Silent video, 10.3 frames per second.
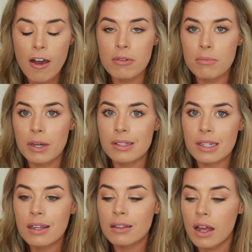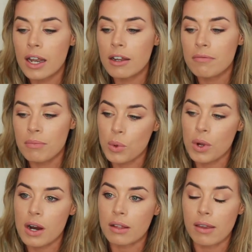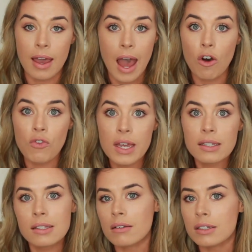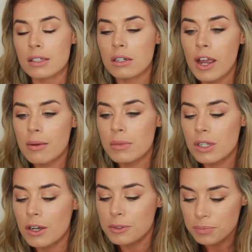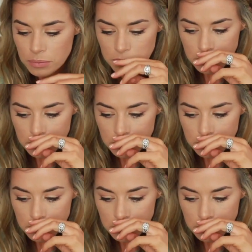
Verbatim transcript: I've been posting a lot more like outfits on Instagram, so